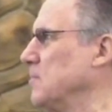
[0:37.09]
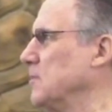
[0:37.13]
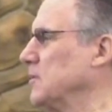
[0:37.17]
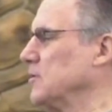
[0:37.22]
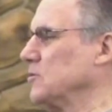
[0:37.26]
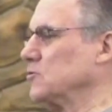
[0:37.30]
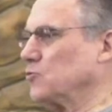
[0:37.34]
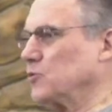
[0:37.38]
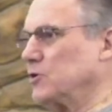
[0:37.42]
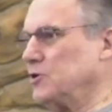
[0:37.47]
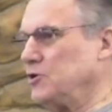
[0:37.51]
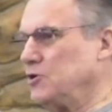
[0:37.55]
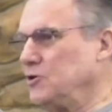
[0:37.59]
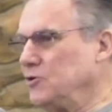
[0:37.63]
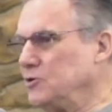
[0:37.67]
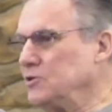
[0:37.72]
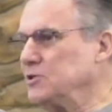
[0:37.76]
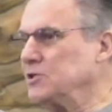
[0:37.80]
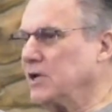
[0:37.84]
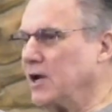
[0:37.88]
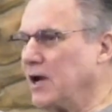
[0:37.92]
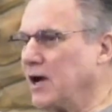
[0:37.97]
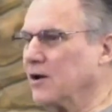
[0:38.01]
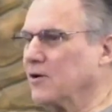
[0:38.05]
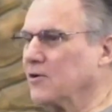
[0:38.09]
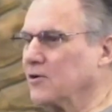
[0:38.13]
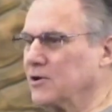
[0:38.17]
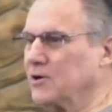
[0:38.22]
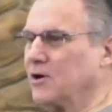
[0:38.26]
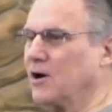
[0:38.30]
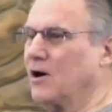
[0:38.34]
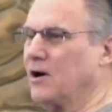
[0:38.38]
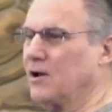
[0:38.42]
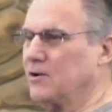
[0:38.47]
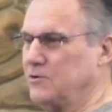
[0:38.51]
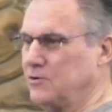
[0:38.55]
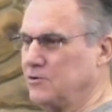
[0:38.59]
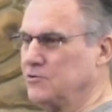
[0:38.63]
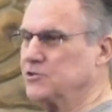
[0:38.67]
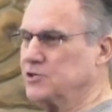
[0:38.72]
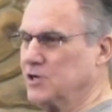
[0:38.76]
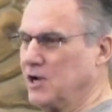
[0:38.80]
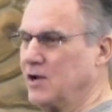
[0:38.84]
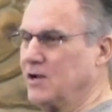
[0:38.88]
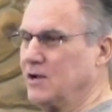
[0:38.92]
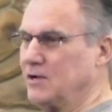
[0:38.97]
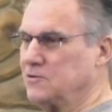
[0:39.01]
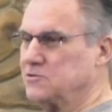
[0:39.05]
Because when you encounter God, you
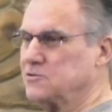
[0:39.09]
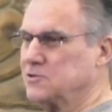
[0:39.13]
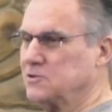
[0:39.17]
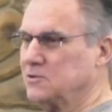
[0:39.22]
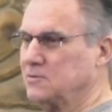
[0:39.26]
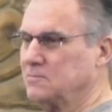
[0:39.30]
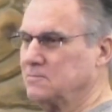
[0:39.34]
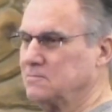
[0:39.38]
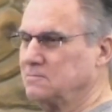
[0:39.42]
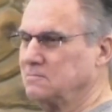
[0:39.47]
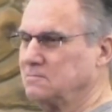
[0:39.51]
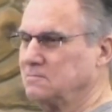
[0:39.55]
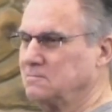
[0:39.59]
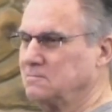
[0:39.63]
change.